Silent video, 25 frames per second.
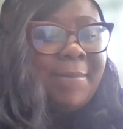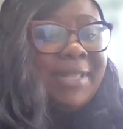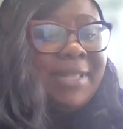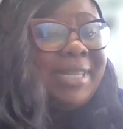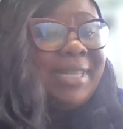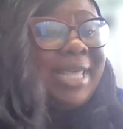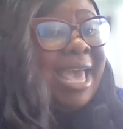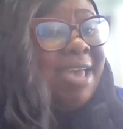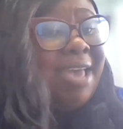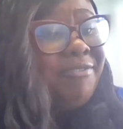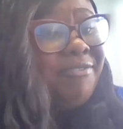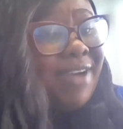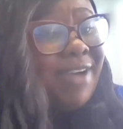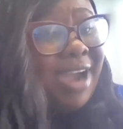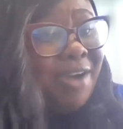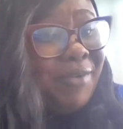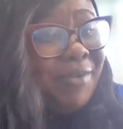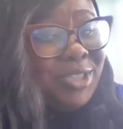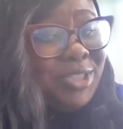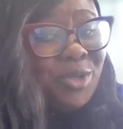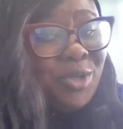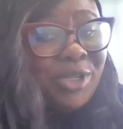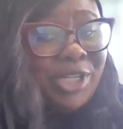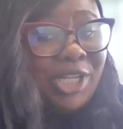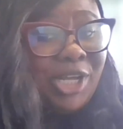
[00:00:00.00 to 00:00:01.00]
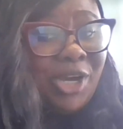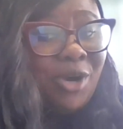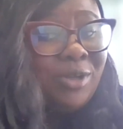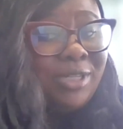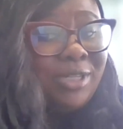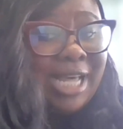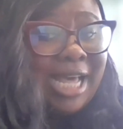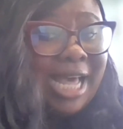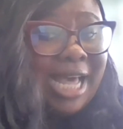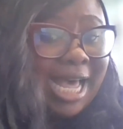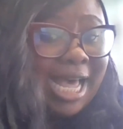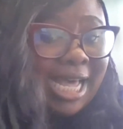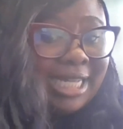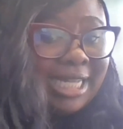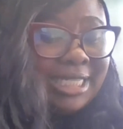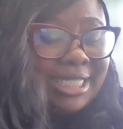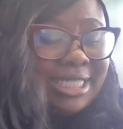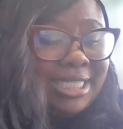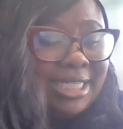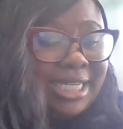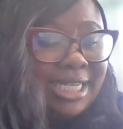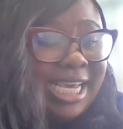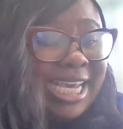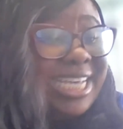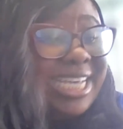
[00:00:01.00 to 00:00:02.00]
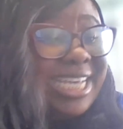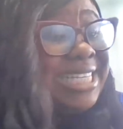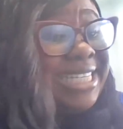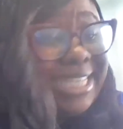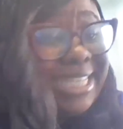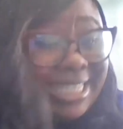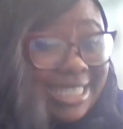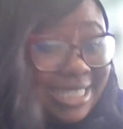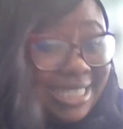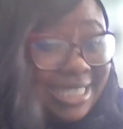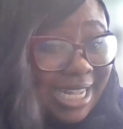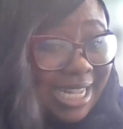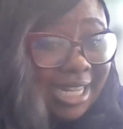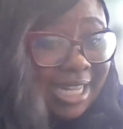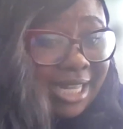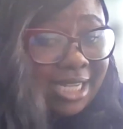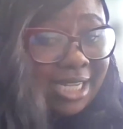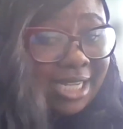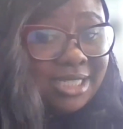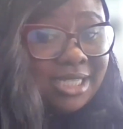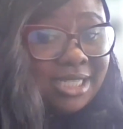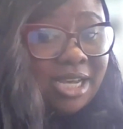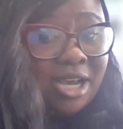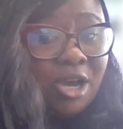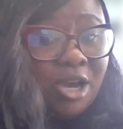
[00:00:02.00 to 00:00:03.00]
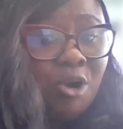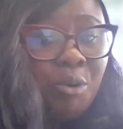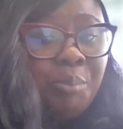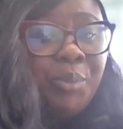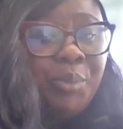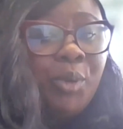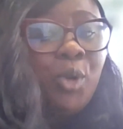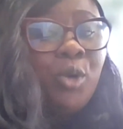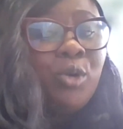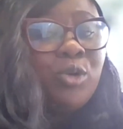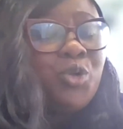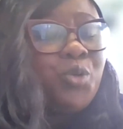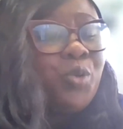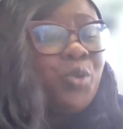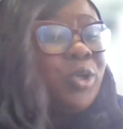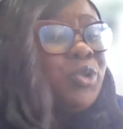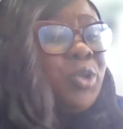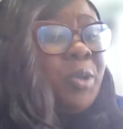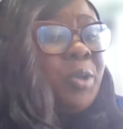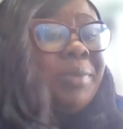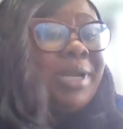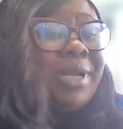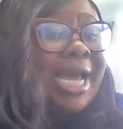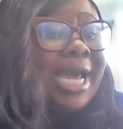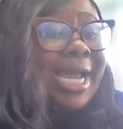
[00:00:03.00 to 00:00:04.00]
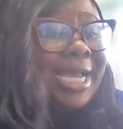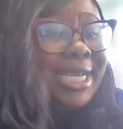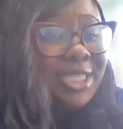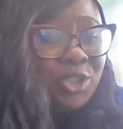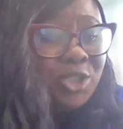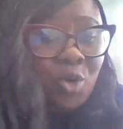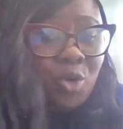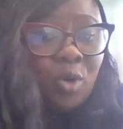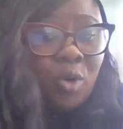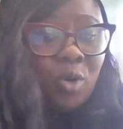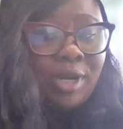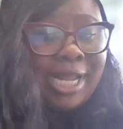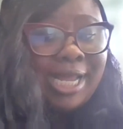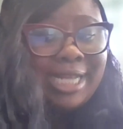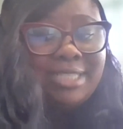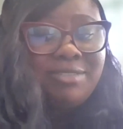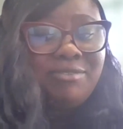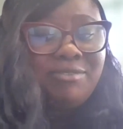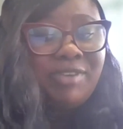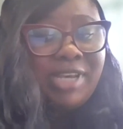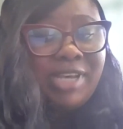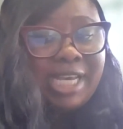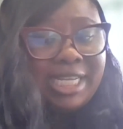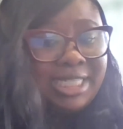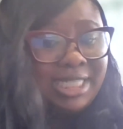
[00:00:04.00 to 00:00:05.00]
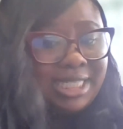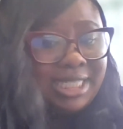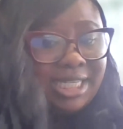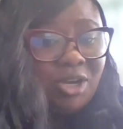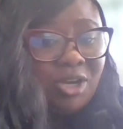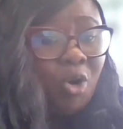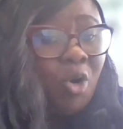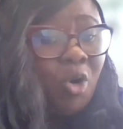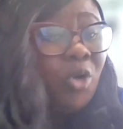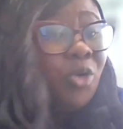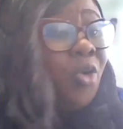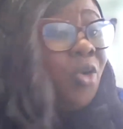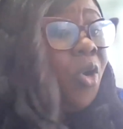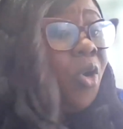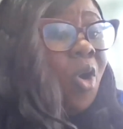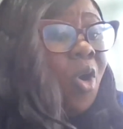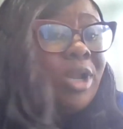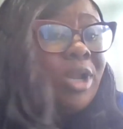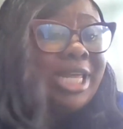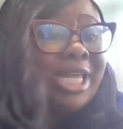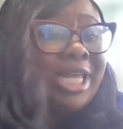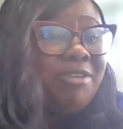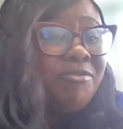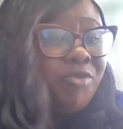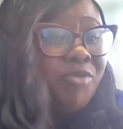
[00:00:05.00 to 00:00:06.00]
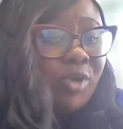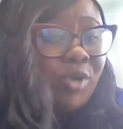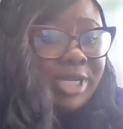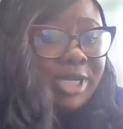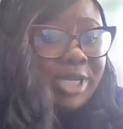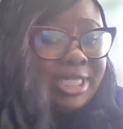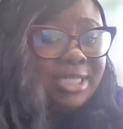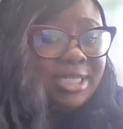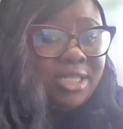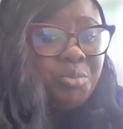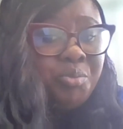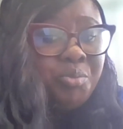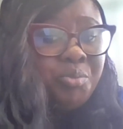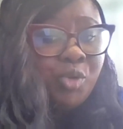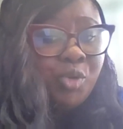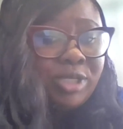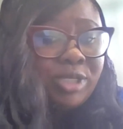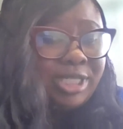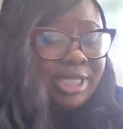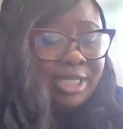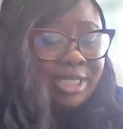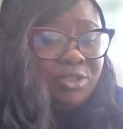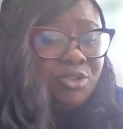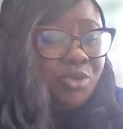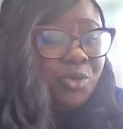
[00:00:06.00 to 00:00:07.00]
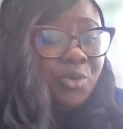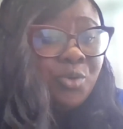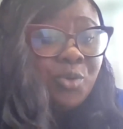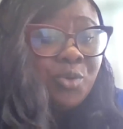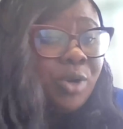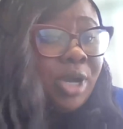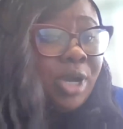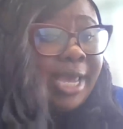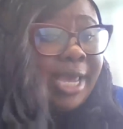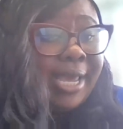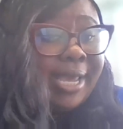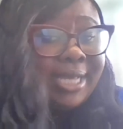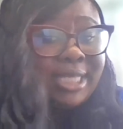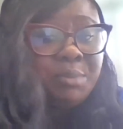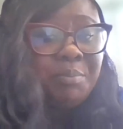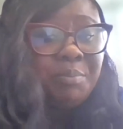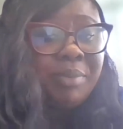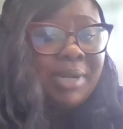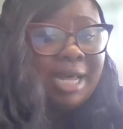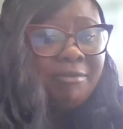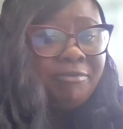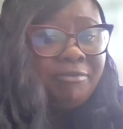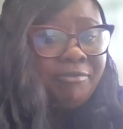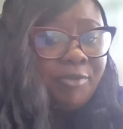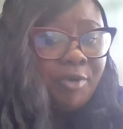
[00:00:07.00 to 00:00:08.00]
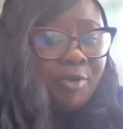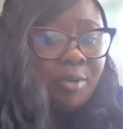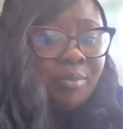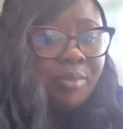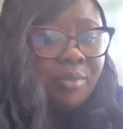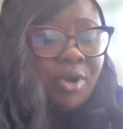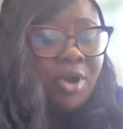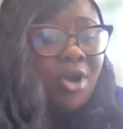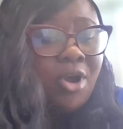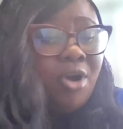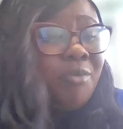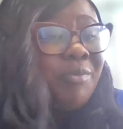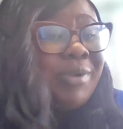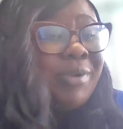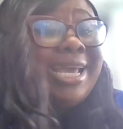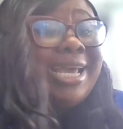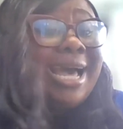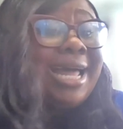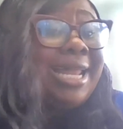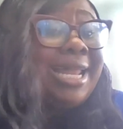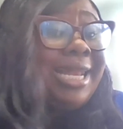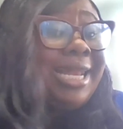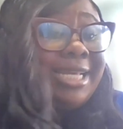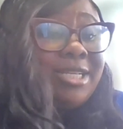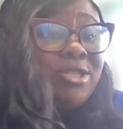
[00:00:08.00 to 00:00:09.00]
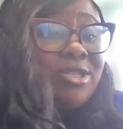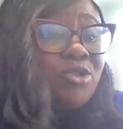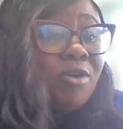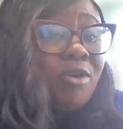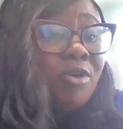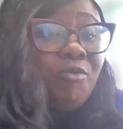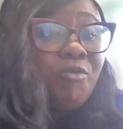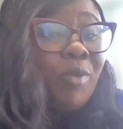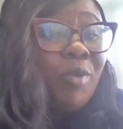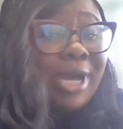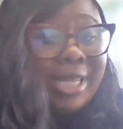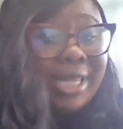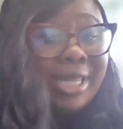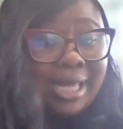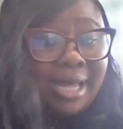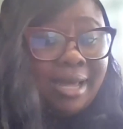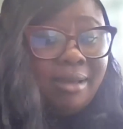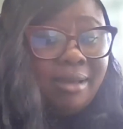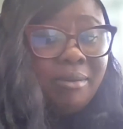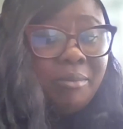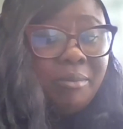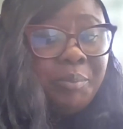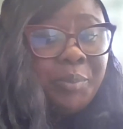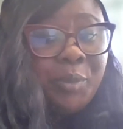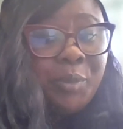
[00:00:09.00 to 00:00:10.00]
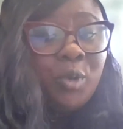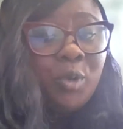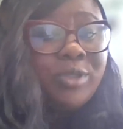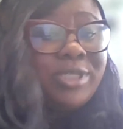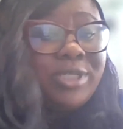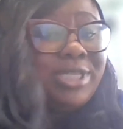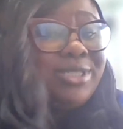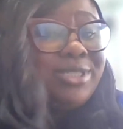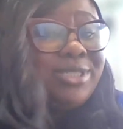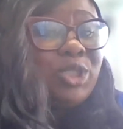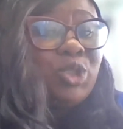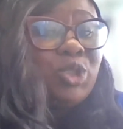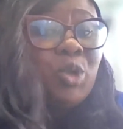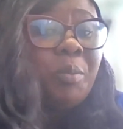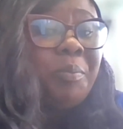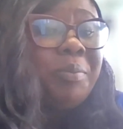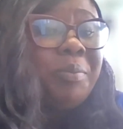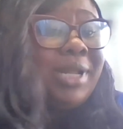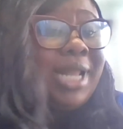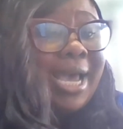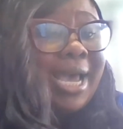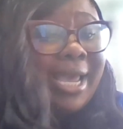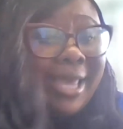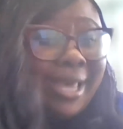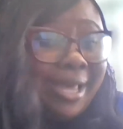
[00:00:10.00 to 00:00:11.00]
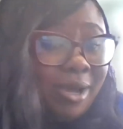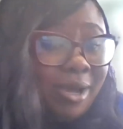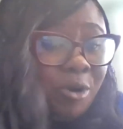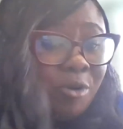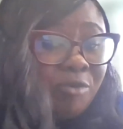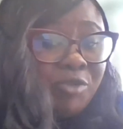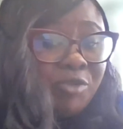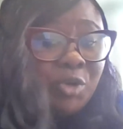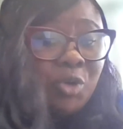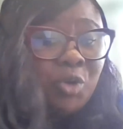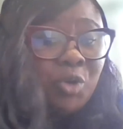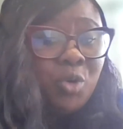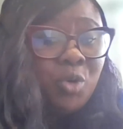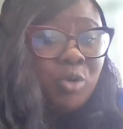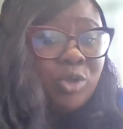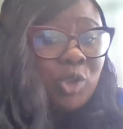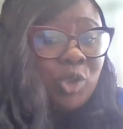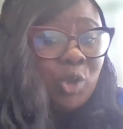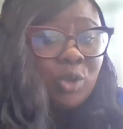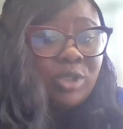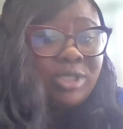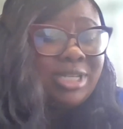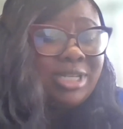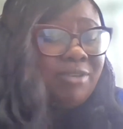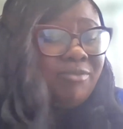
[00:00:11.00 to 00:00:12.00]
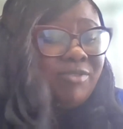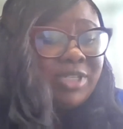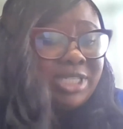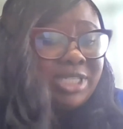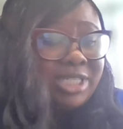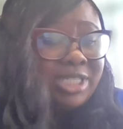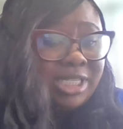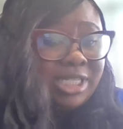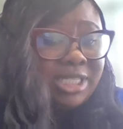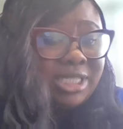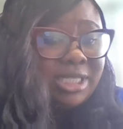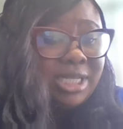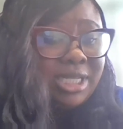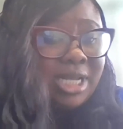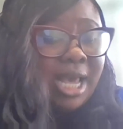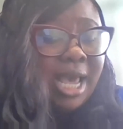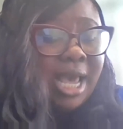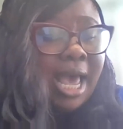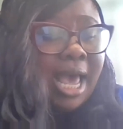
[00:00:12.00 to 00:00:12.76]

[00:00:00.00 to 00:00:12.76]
The FIRS, on the other hand, insisted that Bolt was obliged to collect VAT on all invoices processed through its platform, regardless of whether Bolt is the supplier of the goods or services.